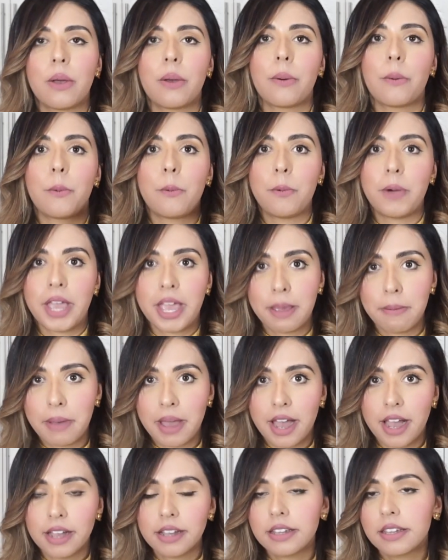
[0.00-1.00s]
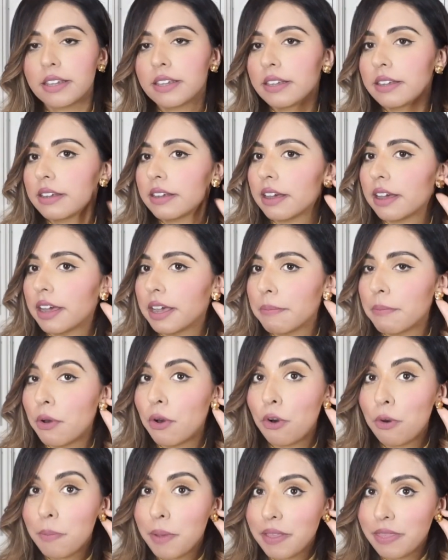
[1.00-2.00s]
way back. I'm
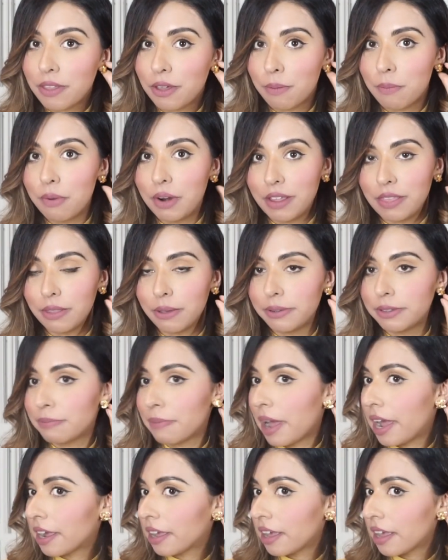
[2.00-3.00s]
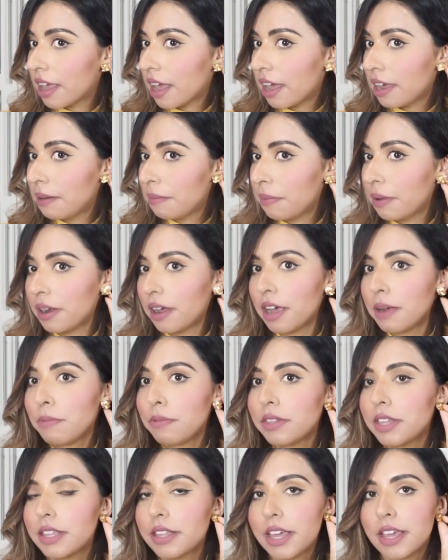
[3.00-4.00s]
hoping they'll bring those back again, but I'm
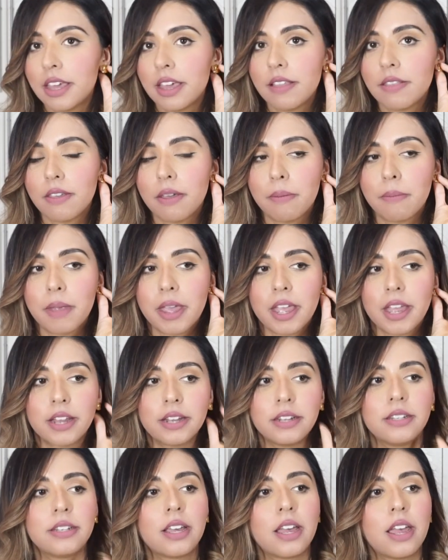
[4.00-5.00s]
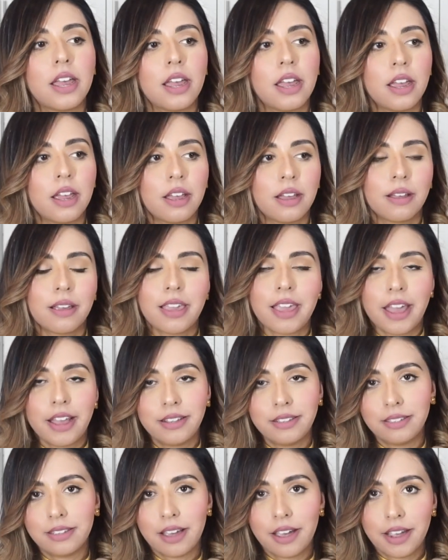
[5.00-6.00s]
really liking them. And
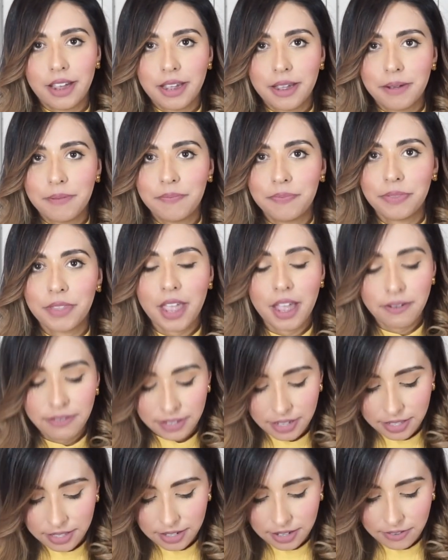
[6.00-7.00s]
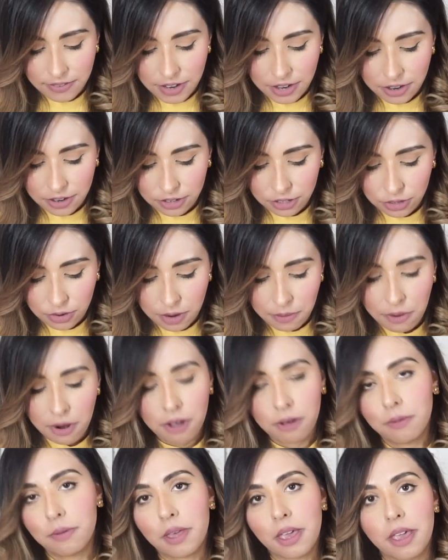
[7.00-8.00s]
yes, I have sensitive ears, so I
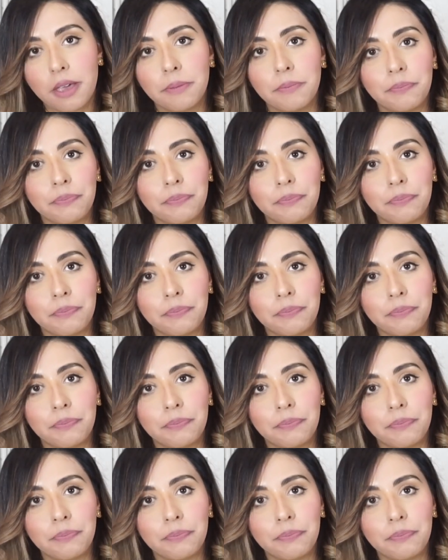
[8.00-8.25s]
probably